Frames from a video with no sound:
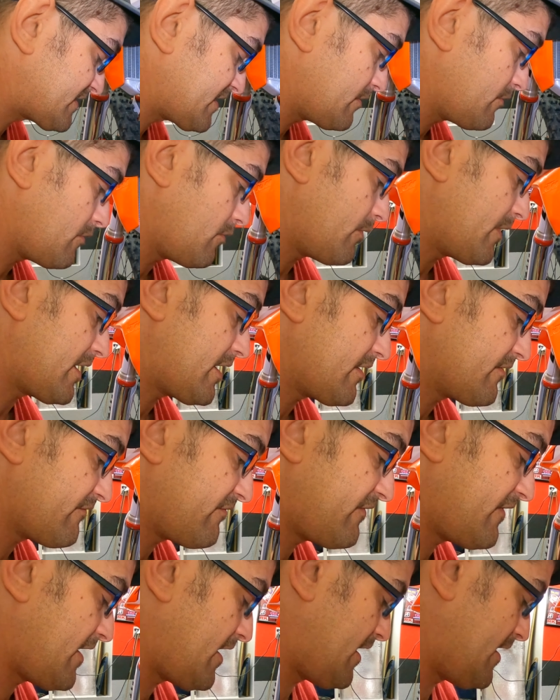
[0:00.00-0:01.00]
see what we can
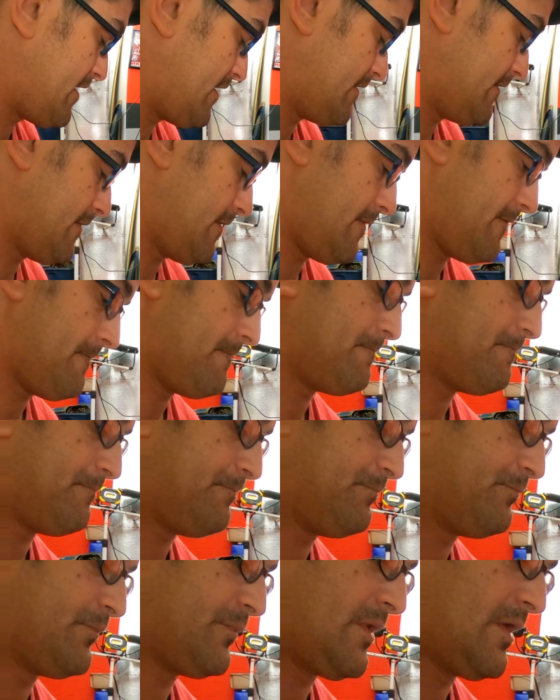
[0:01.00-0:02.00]
find.
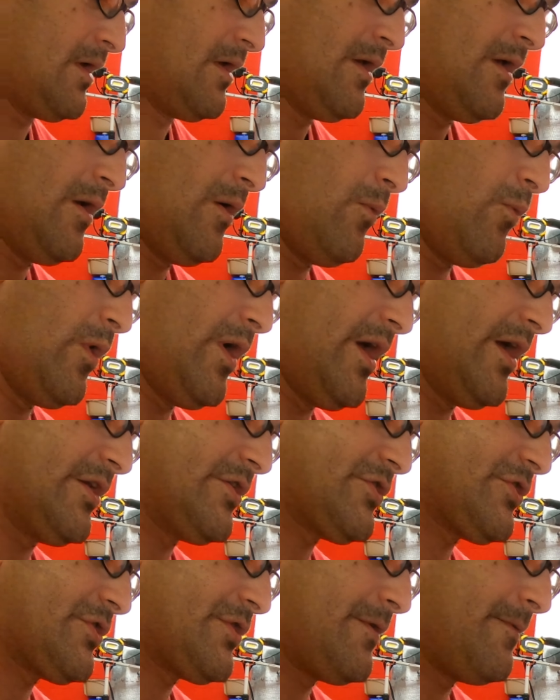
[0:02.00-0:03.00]

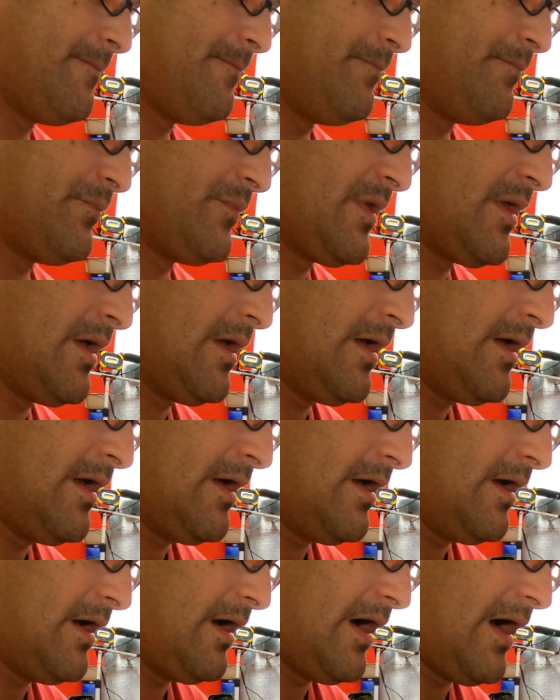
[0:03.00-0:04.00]
Which,
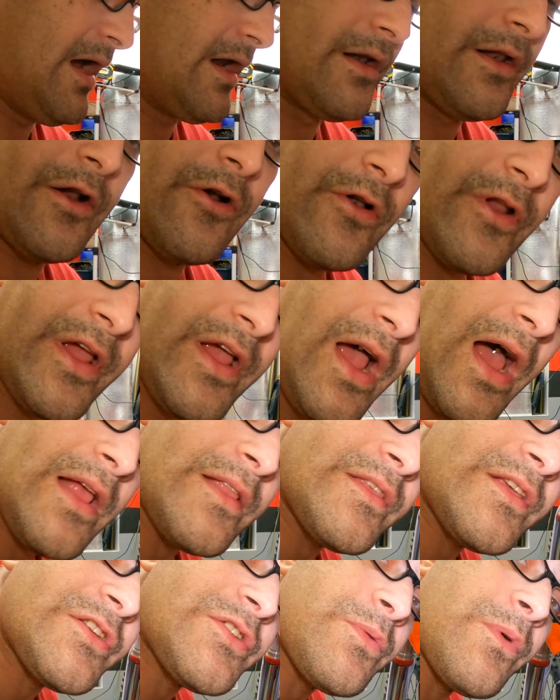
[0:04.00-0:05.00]
I literally
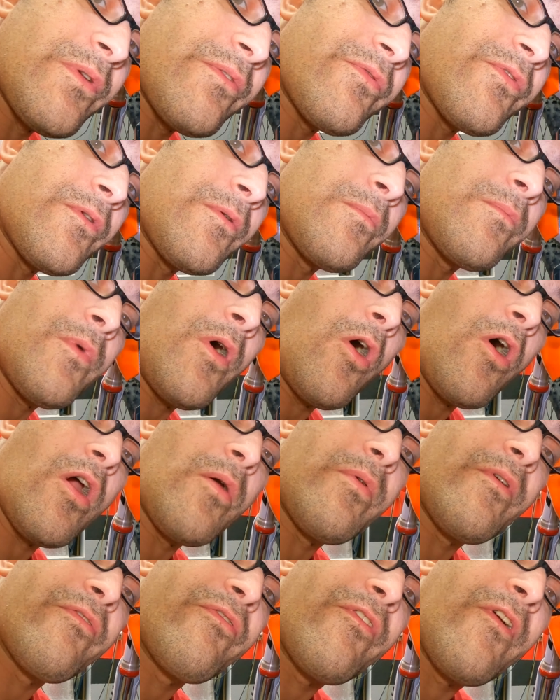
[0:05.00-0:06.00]
got this one from
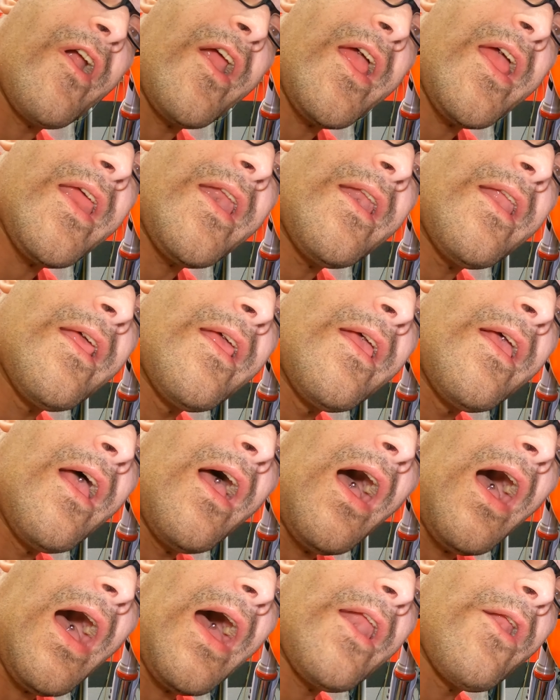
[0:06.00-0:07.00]
Harbor Freight.
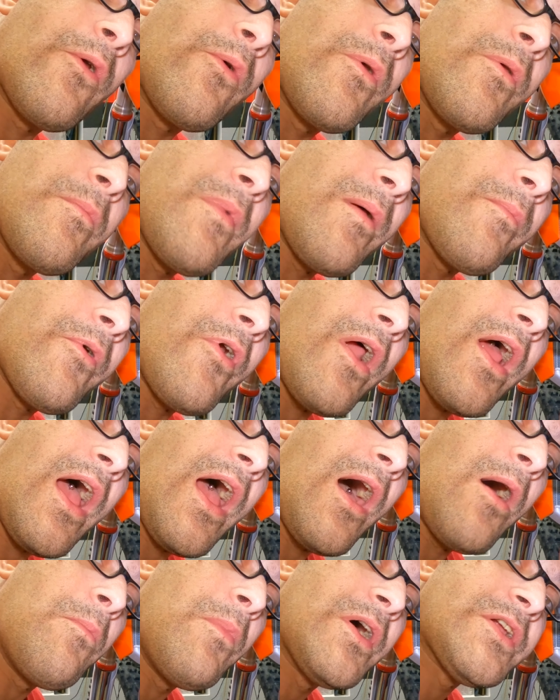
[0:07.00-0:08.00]
I don't remember
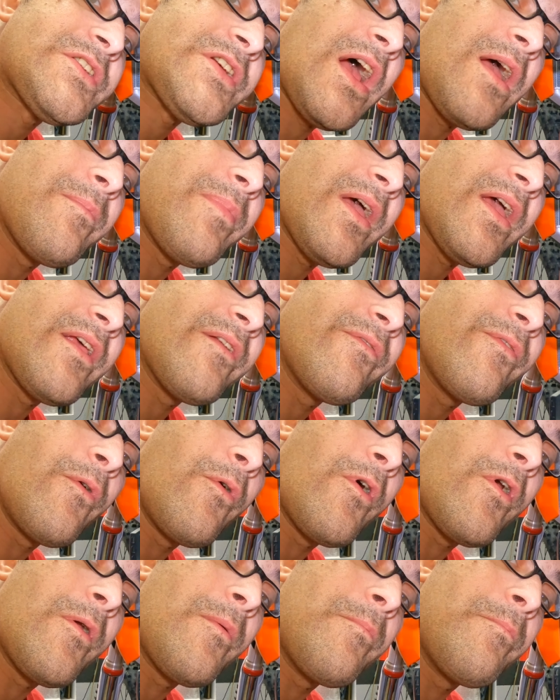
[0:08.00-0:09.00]
how much I paid
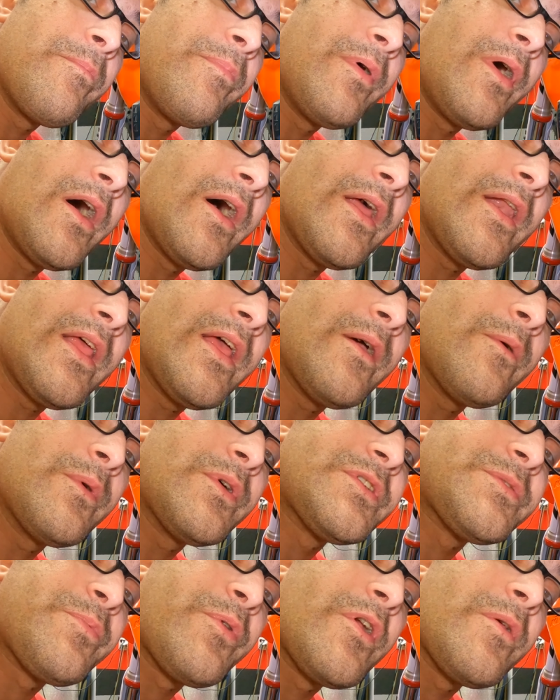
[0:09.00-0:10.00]
for it, but it
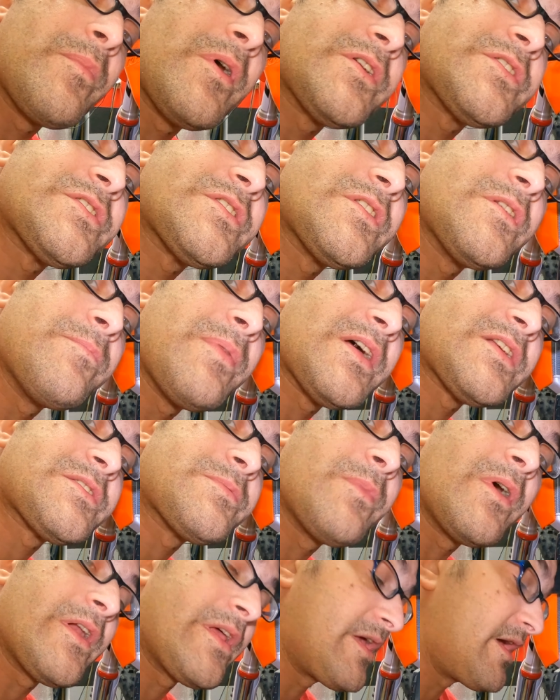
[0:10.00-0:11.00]
was pretty much the best
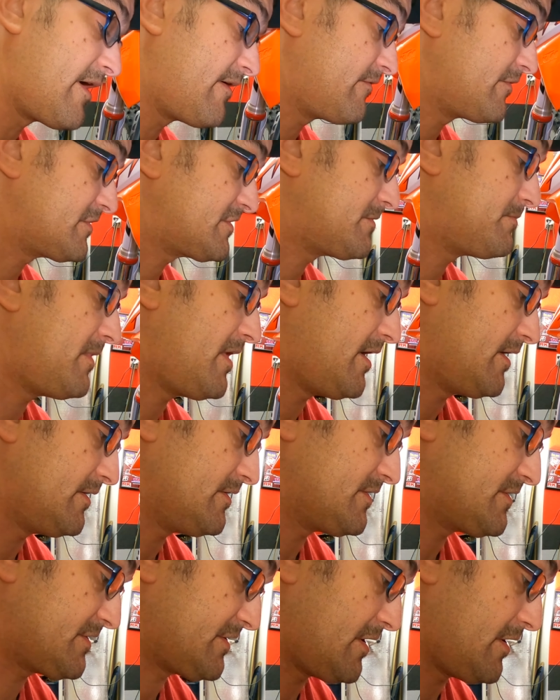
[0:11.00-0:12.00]
money I ever
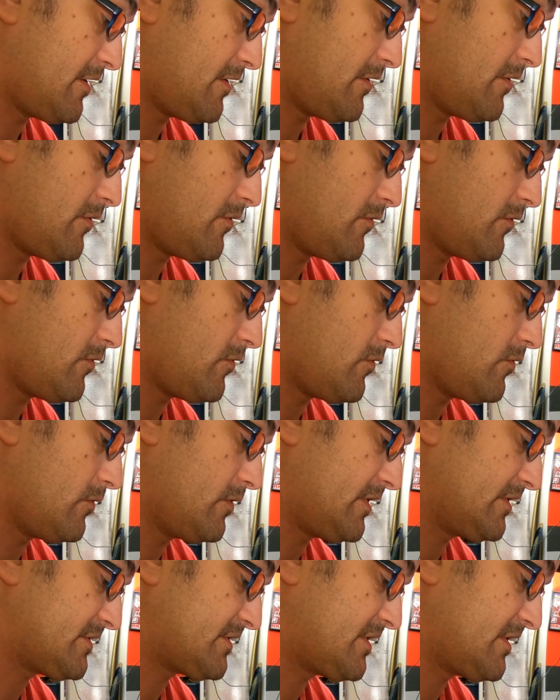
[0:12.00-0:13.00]
spent. So
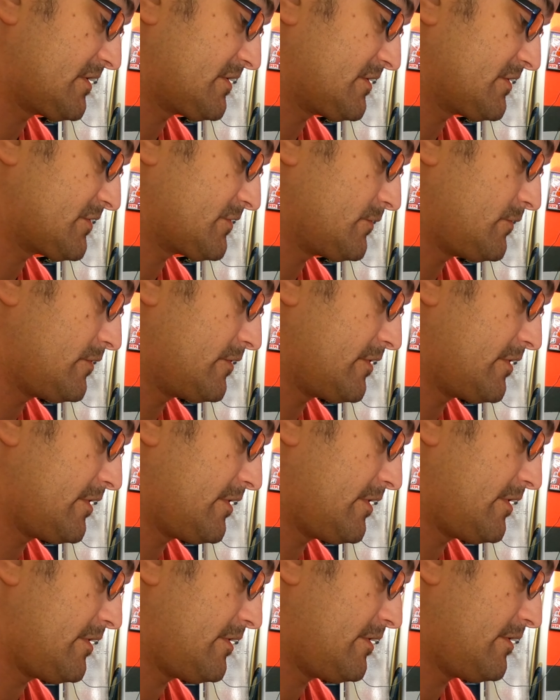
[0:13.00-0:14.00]
let's get this on
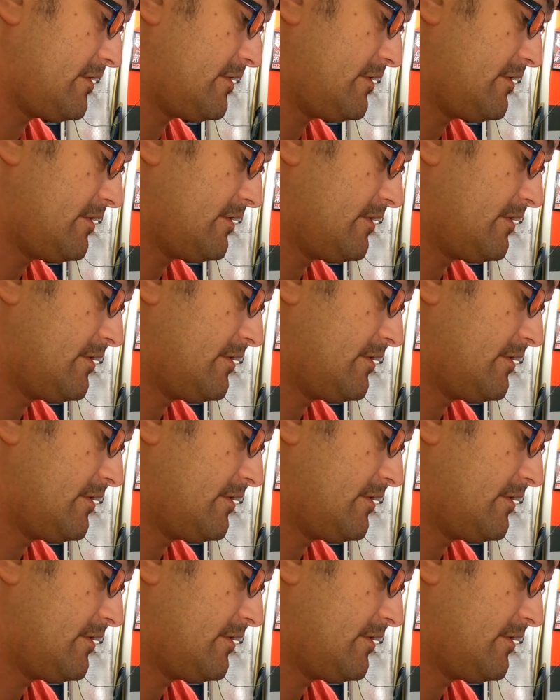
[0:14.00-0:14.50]
here.